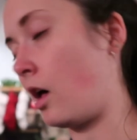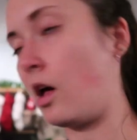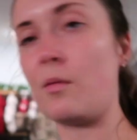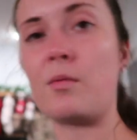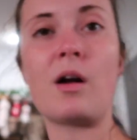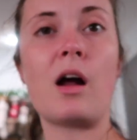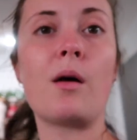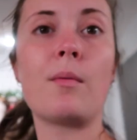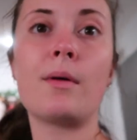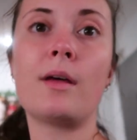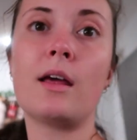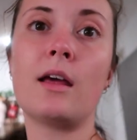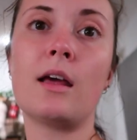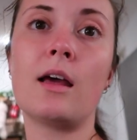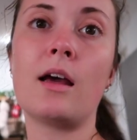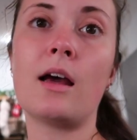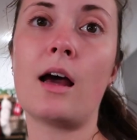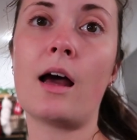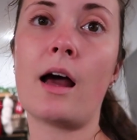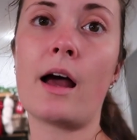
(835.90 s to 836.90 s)
I'll
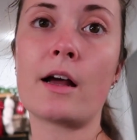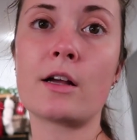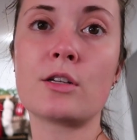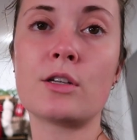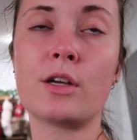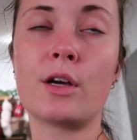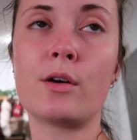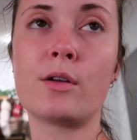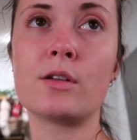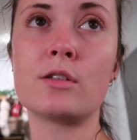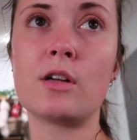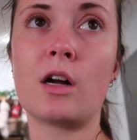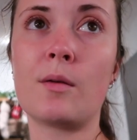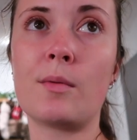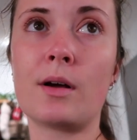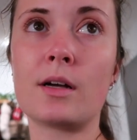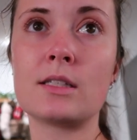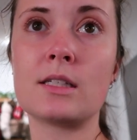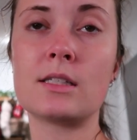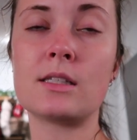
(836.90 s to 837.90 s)
probably actually go to
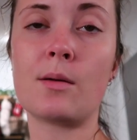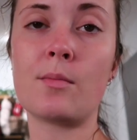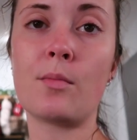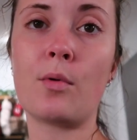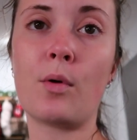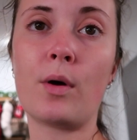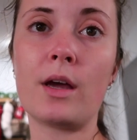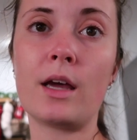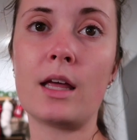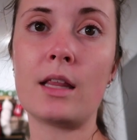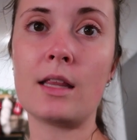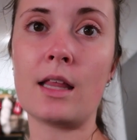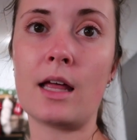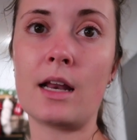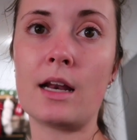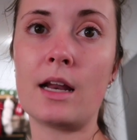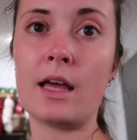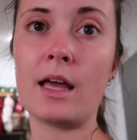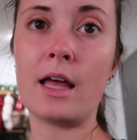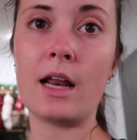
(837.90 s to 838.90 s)
Starbucks at some point and
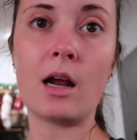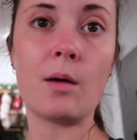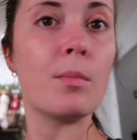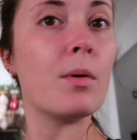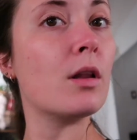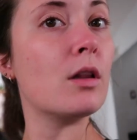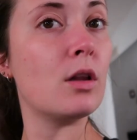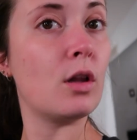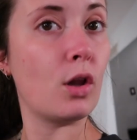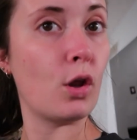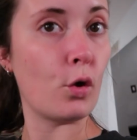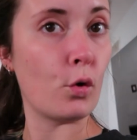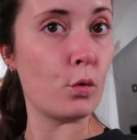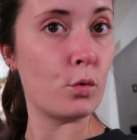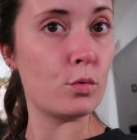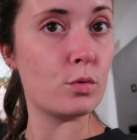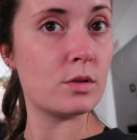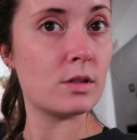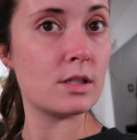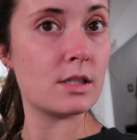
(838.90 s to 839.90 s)
then hit up
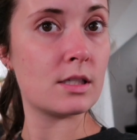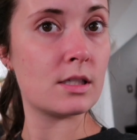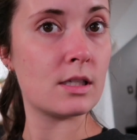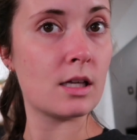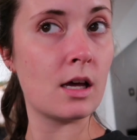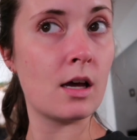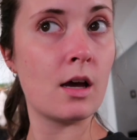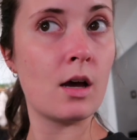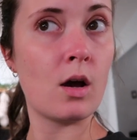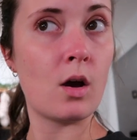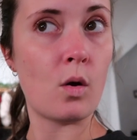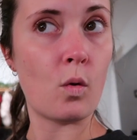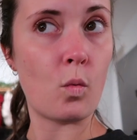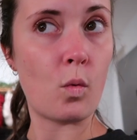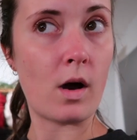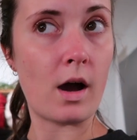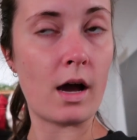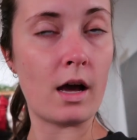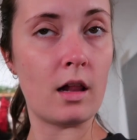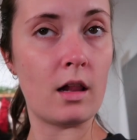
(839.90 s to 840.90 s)
Lowe's
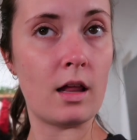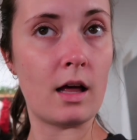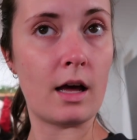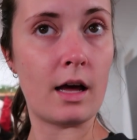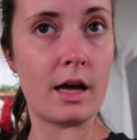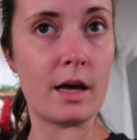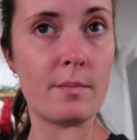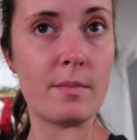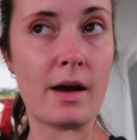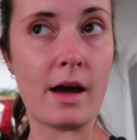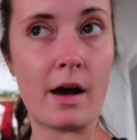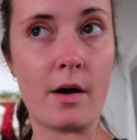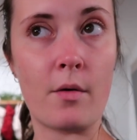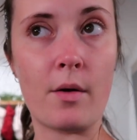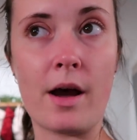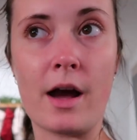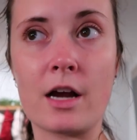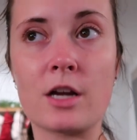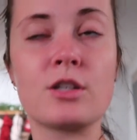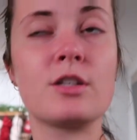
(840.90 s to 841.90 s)
while I'm
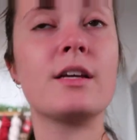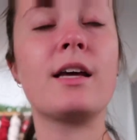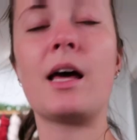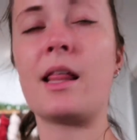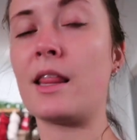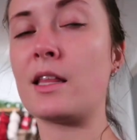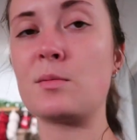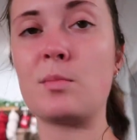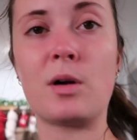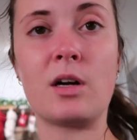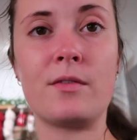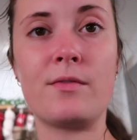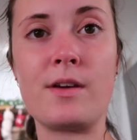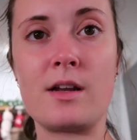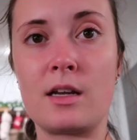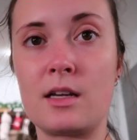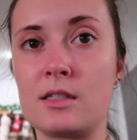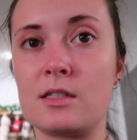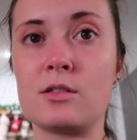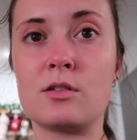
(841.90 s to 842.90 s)
out. Actually, yeah, that's
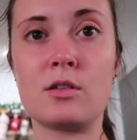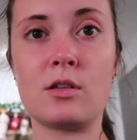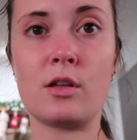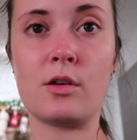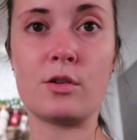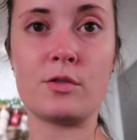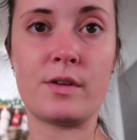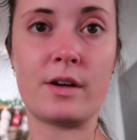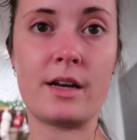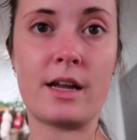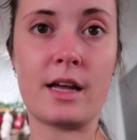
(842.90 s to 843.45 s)
perfect because there's a Lowe's right